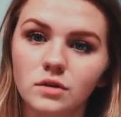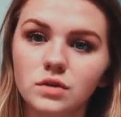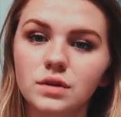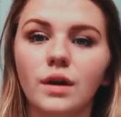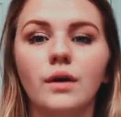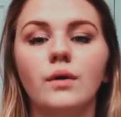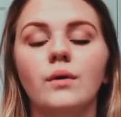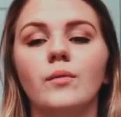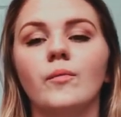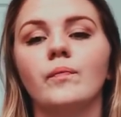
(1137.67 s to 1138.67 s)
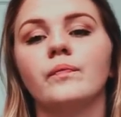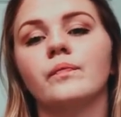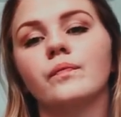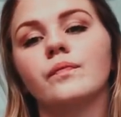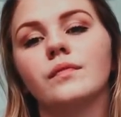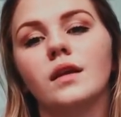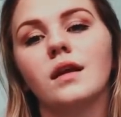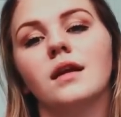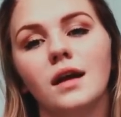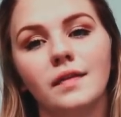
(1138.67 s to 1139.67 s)
So
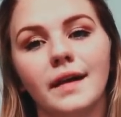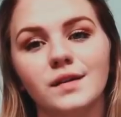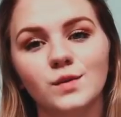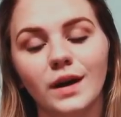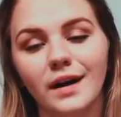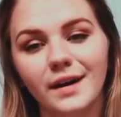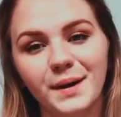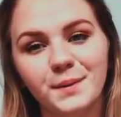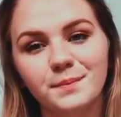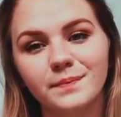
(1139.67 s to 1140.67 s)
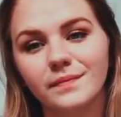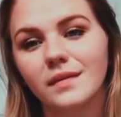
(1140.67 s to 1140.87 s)
that's where I am.